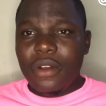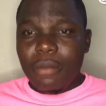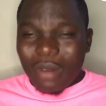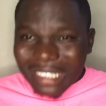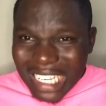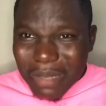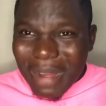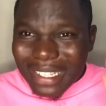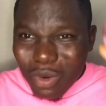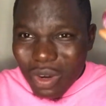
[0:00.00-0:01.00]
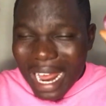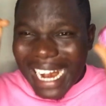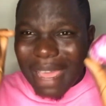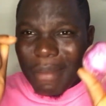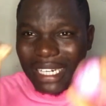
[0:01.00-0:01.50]
But this particular
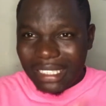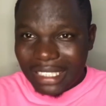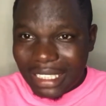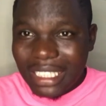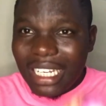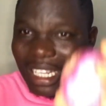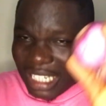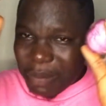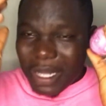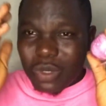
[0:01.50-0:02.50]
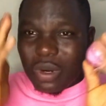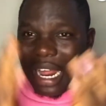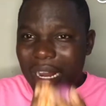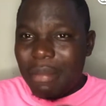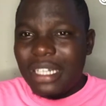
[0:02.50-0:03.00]
remedy,
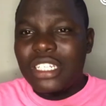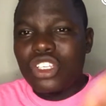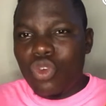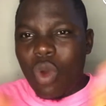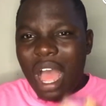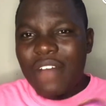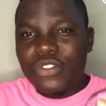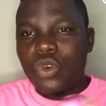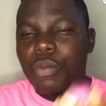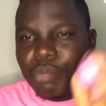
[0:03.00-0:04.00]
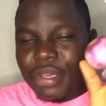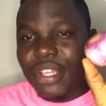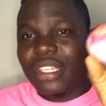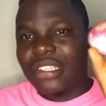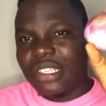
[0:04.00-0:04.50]
you have to peel
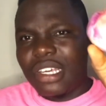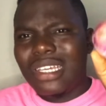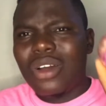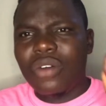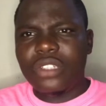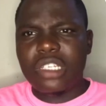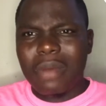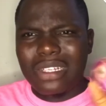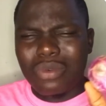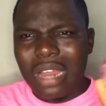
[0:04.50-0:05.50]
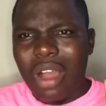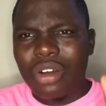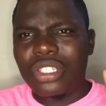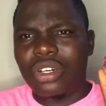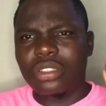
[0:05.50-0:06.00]
the skin of this particular
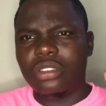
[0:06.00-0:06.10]
onion.